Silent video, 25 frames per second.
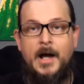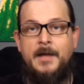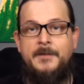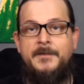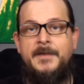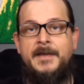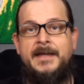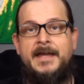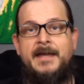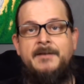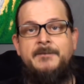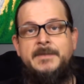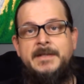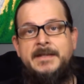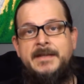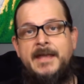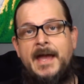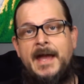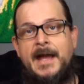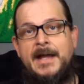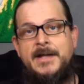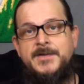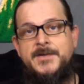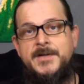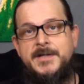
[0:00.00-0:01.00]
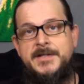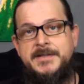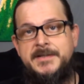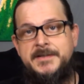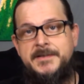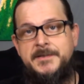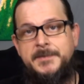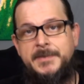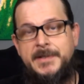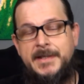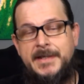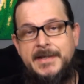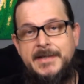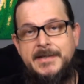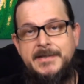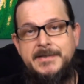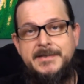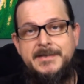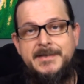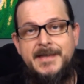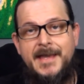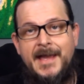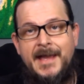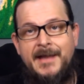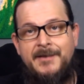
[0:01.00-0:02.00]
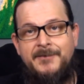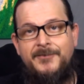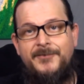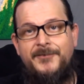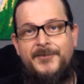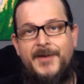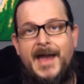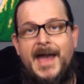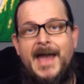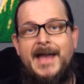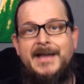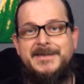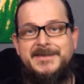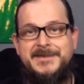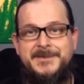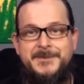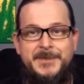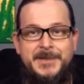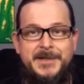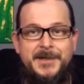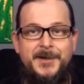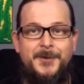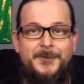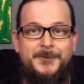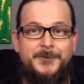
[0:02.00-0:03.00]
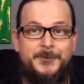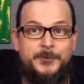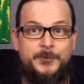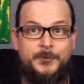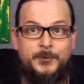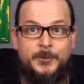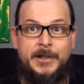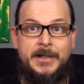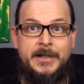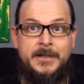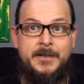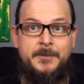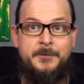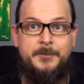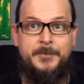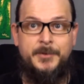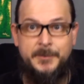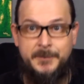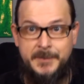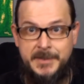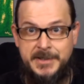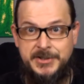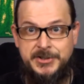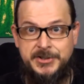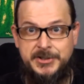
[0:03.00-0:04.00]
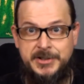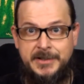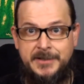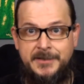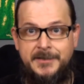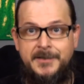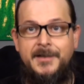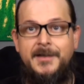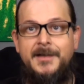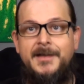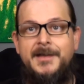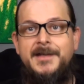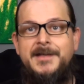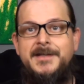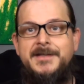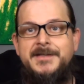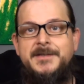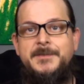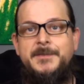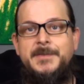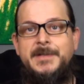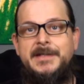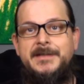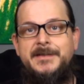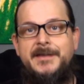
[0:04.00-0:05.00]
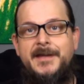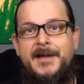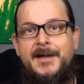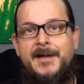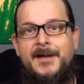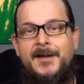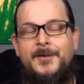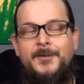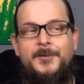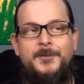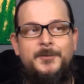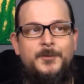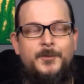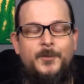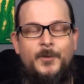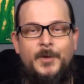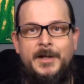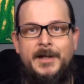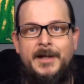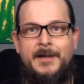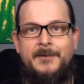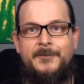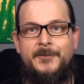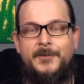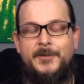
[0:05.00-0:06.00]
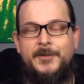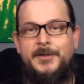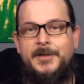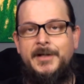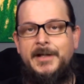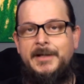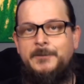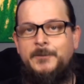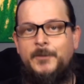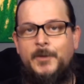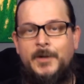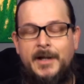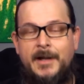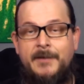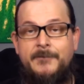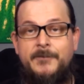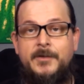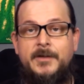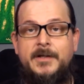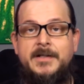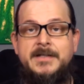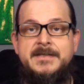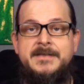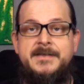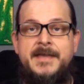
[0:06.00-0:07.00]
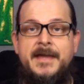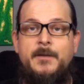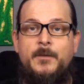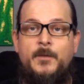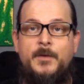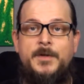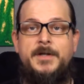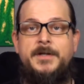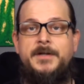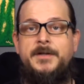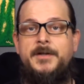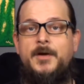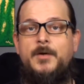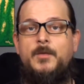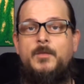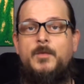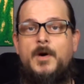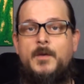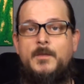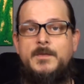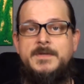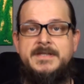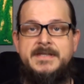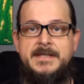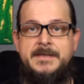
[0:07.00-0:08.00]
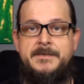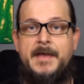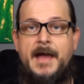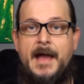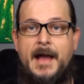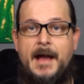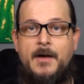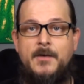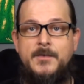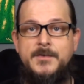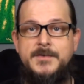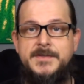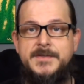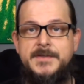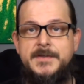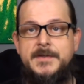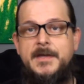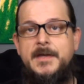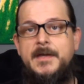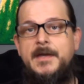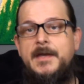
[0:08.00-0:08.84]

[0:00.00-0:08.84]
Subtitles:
They gave me the address of the place and faxed me over written permission to be there whenever and whatever, because they wanted to know what was in the house,